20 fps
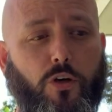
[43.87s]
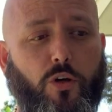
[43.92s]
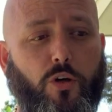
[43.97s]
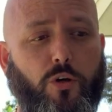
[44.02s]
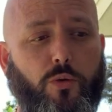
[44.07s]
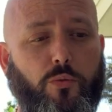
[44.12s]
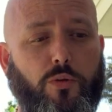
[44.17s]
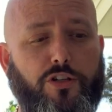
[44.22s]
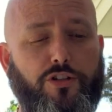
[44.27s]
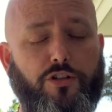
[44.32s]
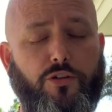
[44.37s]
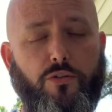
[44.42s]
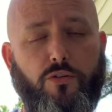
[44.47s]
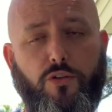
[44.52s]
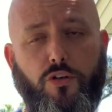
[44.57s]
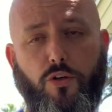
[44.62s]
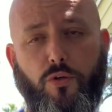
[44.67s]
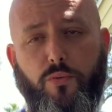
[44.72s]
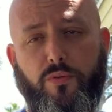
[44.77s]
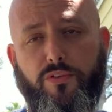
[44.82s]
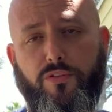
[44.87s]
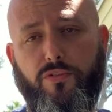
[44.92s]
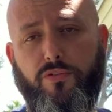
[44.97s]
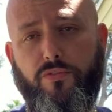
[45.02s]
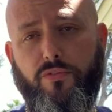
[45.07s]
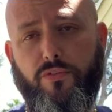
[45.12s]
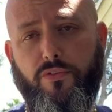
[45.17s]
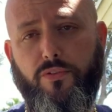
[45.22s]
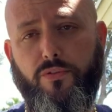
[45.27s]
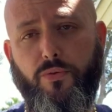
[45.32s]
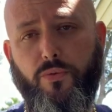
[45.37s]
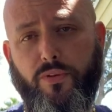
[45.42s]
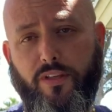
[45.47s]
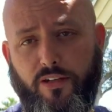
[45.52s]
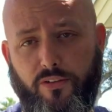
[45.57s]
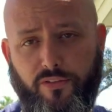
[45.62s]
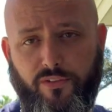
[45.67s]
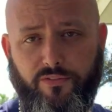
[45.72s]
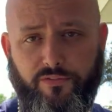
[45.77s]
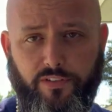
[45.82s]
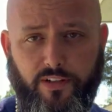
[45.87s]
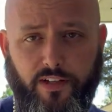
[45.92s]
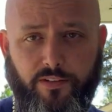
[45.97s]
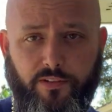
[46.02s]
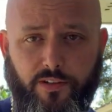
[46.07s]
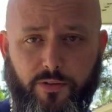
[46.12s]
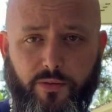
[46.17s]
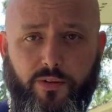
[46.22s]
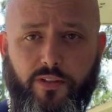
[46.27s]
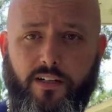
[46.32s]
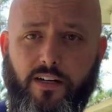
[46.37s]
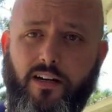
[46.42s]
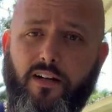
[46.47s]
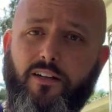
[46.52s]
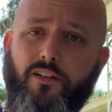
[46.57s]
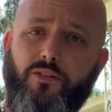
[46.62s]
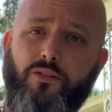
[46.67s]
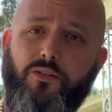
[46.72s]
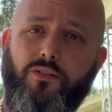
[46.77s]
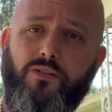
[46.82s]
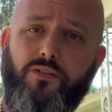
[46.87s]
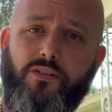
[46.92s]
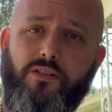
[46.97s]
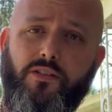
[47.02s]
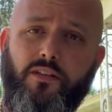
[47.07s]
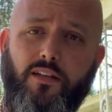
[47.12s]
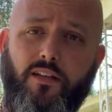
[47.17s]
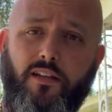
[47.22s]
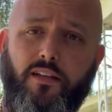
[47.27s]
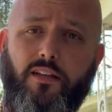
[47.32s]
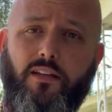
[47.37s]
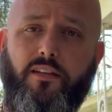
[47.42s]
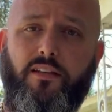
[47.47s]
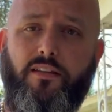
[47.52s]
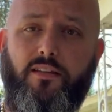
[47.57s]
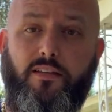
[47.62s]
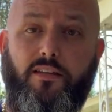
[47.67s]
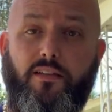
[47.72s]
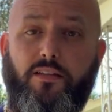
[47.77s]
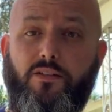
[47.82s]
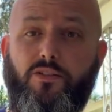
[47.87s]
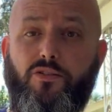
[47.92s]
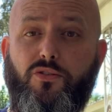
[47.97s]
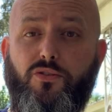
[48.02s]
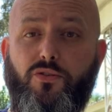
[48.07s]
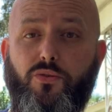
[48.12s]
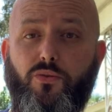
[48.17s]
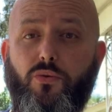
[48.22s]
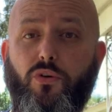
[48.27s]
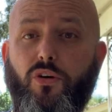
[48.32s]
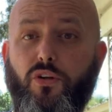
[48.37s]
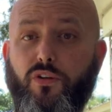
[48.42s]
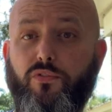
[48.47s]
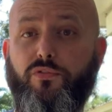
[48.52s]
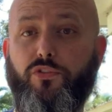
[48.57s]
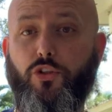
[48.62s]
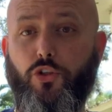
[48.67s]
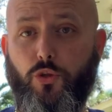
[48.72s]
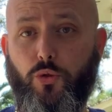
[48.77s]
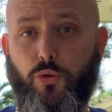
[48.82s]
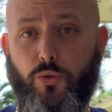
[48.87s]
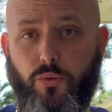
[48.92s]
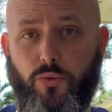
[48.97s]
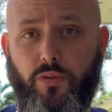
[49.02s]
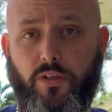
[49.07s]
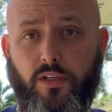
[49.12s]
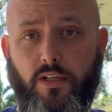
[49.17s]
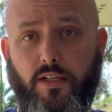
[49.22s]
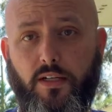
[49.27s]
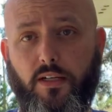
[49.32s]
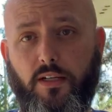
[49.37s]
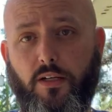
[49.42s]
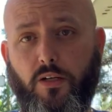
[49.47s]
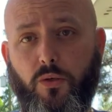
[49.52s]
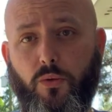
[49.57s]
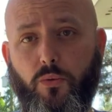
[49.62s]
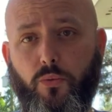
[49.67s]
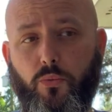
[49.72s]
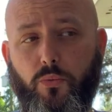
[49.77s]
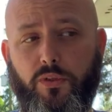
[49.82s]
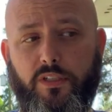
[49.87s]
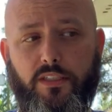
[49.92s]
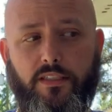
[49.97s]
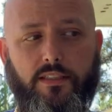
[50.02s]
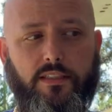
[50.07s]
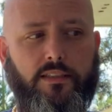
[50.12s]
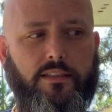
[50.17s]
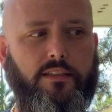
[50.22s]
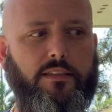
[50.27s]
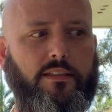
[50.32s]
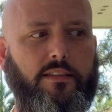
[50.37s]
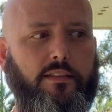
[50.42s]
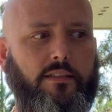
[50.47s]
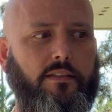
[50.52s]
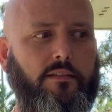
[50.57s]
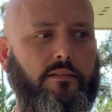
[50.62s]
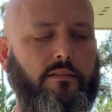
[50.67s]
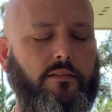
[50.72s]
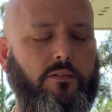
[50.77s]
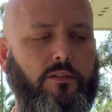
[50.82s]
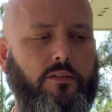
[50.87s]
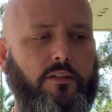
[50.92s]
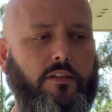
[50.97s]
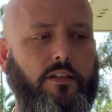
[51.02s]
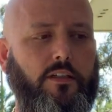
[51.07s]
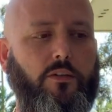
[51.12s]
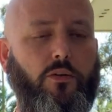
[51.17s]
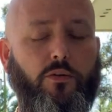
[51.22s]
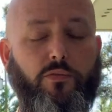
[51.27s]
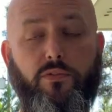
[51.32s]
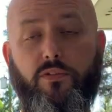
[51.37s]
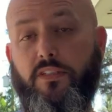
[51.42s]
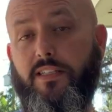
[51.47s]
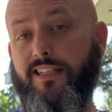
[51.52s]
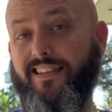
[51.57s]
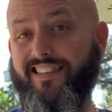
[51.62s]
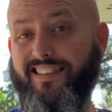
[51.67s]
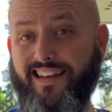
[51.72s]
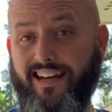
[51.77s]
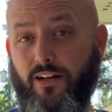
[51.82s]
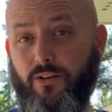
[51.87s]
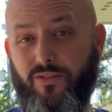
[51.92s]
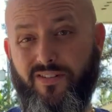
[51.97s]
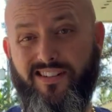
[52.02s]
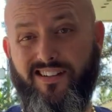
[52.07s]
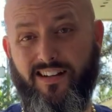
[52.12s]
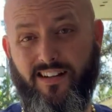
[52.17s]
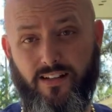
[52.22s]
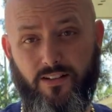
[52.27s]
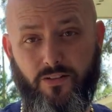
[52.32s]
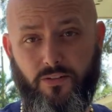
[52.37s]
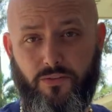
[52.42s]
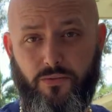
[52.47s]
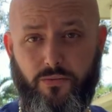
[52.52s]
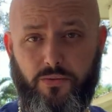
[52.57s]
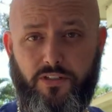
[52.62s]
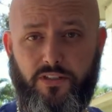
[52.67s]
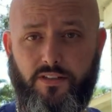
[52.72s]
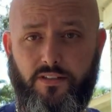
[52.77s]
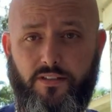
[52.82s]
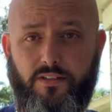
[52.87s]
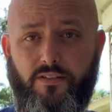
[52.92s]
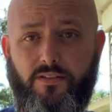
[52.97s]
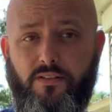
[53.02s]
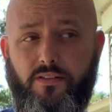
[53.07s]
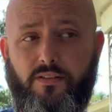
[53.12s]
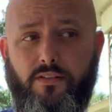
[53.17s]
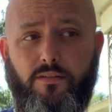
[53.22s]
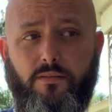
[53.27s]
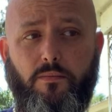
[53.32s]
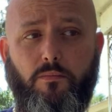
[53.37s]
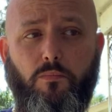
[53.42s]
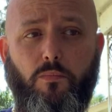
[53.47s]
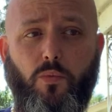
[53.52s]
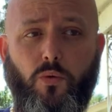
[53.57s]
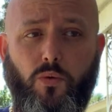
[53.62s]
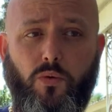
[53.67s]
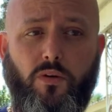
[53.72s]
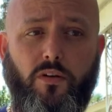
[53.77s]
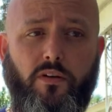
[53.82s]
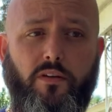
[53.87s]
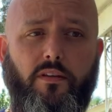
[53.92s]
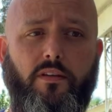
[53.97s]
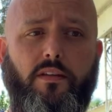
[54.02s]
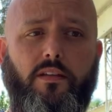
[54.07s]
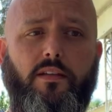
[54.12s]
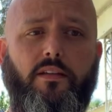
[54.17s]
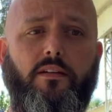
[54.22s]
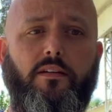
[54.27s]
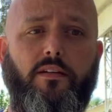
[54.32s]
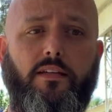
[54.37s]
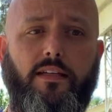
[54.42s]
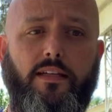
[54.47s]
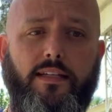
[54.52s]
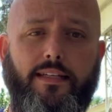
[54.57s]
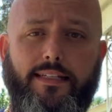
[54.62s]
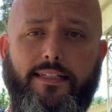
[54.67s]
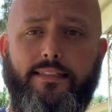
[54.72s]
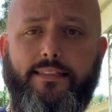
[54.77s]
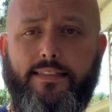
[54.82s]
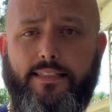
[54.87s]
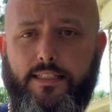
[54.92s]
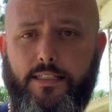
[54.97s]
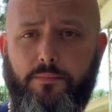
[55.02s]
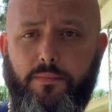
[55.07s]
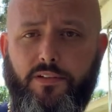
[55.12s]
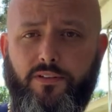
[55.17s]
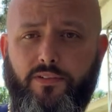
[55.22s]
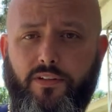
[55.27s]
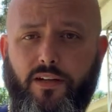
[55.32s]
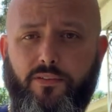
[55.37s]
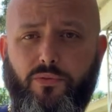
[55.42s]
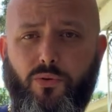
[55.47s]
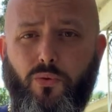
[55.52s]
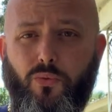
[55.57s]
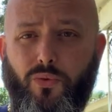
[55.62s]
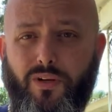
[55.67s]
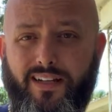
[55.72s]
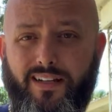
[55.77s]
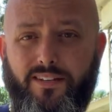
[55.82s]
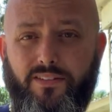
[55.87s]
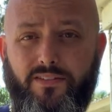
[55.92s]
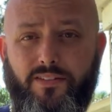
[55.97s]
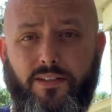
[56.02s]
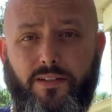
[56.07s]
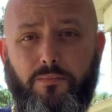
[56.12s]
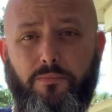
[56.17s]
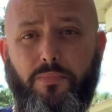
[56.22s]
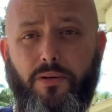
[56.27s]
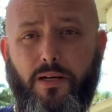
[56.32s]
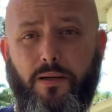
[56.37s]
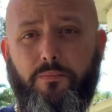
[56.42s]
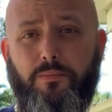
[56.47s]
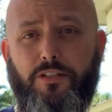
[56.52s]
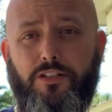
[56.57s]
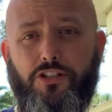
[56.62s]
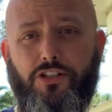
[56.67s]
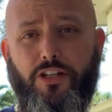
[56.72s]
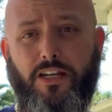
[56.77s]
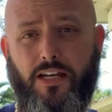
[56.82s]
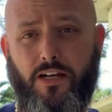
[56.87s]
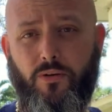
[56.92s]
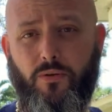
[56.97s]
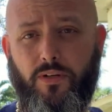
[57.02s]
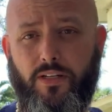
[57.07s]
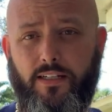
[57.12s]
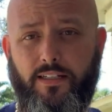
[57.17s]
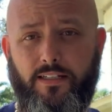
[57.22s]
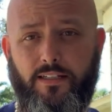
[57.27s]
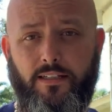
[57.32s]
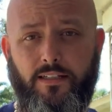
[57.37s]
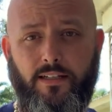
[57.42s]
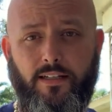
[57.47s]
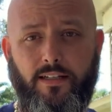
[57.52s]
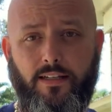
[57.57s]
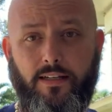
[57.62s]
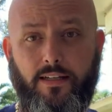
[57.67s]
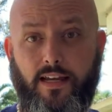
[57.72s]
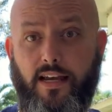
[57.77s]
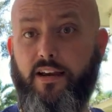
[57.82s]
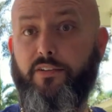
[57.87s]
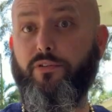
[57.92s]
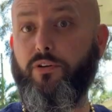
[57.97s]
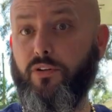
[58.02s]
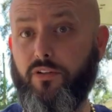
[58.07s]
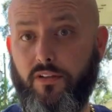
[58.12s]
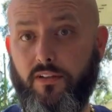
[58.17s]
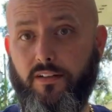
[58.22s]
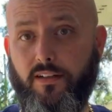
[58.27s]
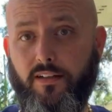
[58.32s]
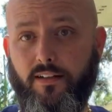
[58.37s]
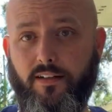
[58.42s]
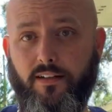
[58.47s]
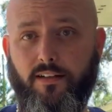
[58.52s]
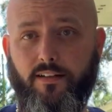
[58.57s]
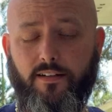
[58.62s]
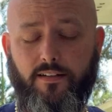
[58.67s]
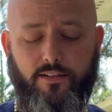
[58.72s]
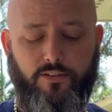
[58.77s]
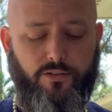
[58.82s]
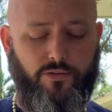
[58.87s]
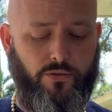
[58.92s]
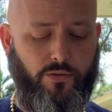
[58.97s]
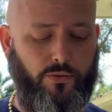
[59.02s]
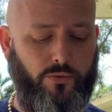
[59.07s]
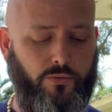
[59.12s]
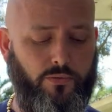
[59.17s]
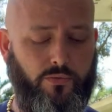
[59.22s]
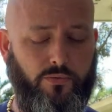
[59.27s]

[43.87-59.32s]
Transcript: Our original goal was $2,500, and thanks to all of you, we hit over $10,000, which is more than any team has ever raised in Palm Beach County, ever. So,